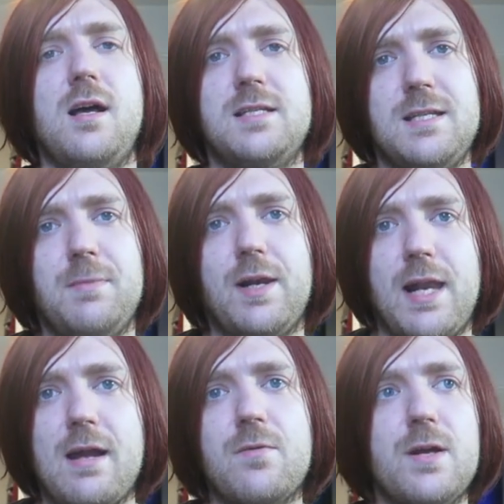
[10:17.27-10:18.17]
uh, similar
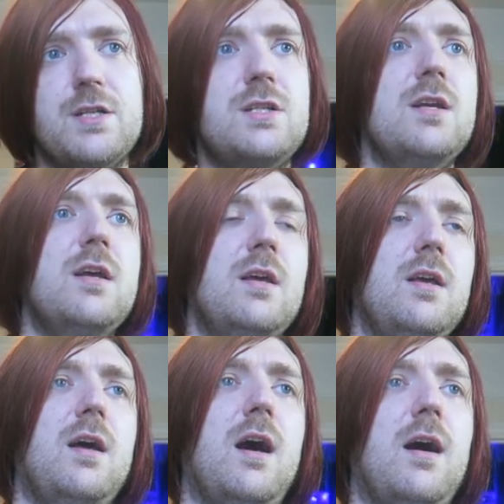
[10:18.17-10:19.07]
language.
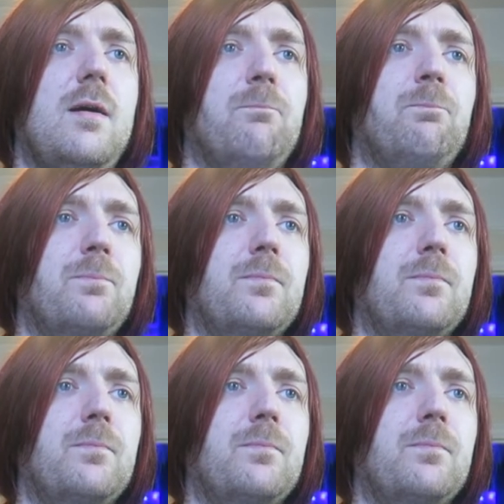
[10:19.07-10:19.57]
Um,